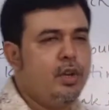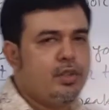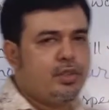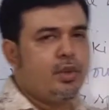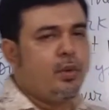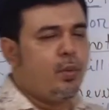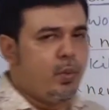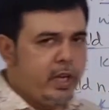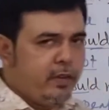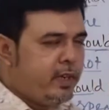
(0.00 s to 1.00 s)
So
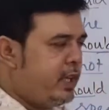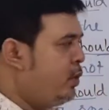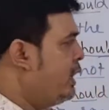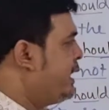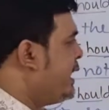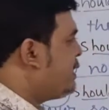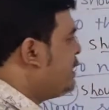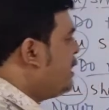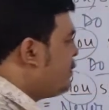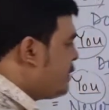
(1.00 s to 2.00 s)
whenever you will
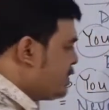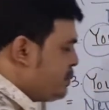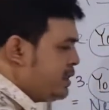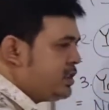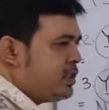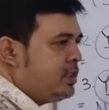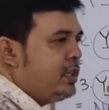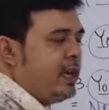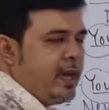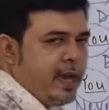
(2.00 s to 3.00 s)
get first person
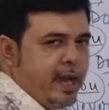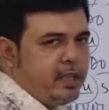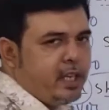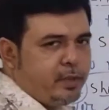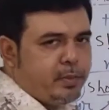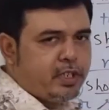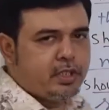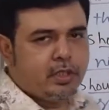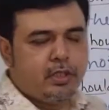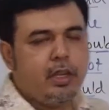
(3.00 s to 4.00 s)
and third
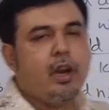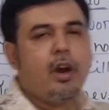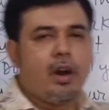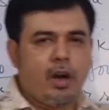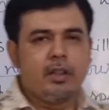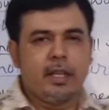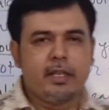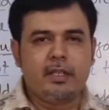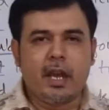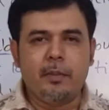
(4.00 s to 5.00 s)
person, on
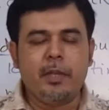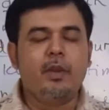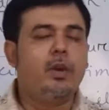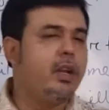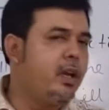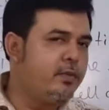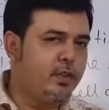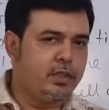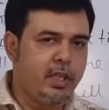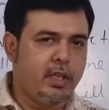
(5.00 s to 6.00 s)
that time you will have
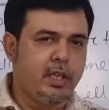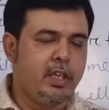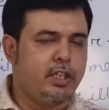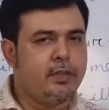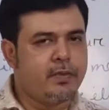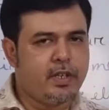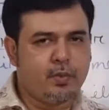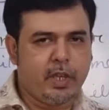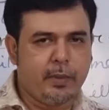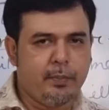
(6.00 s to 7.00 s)
to think in a different
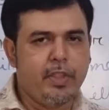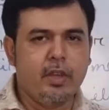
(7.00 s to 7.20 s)
way.